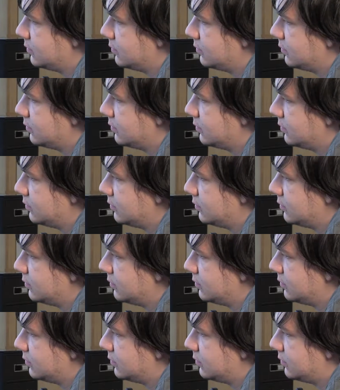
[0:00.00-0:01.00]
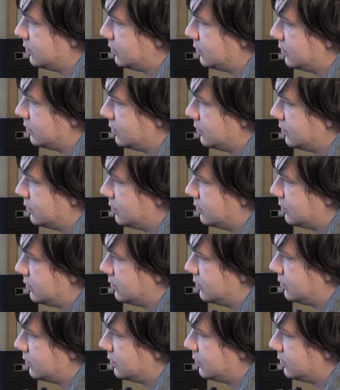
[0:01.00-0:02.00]

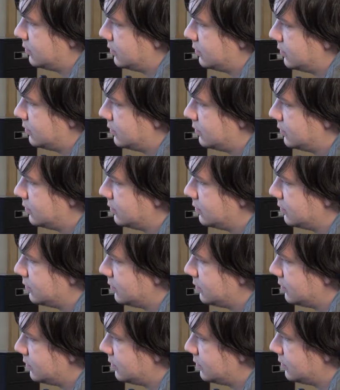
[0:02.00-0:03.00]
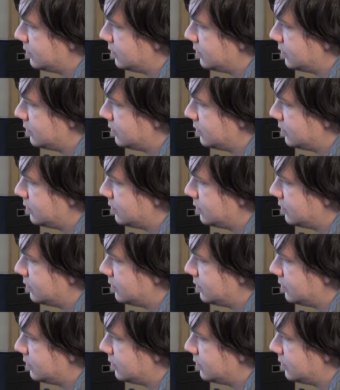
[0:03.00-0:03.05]
(silent)